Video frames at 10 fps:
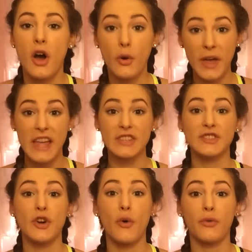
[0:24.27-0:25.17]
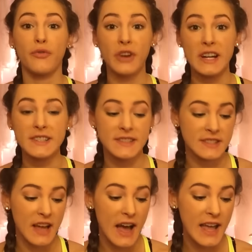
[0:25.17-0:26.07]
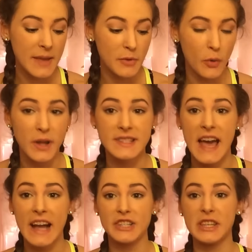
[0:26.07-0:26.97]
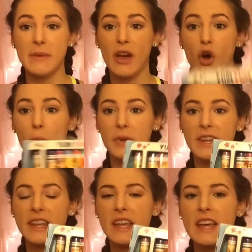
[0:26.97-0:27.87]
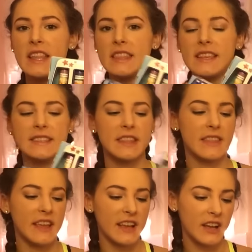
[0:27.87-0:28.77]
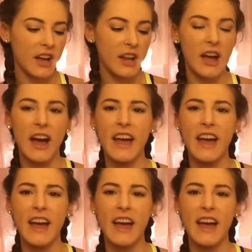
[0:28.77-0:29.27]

Okay, so first, I am going to actually be opening this thing I got.